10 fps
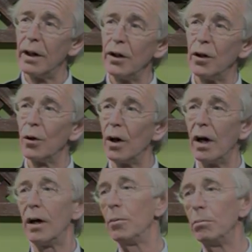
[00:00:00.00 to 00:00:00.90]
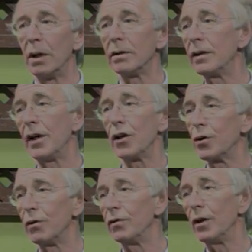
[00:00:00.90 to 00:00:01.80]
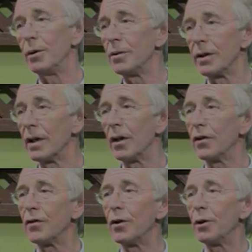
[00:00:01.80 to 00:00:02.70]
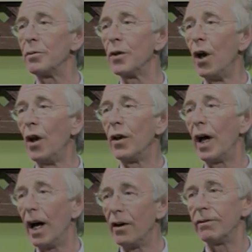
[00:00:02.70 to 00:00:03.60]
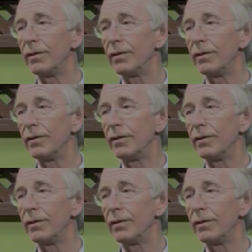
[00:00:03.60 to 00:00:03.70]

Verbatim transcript: you know, are multinational firms and large firms that have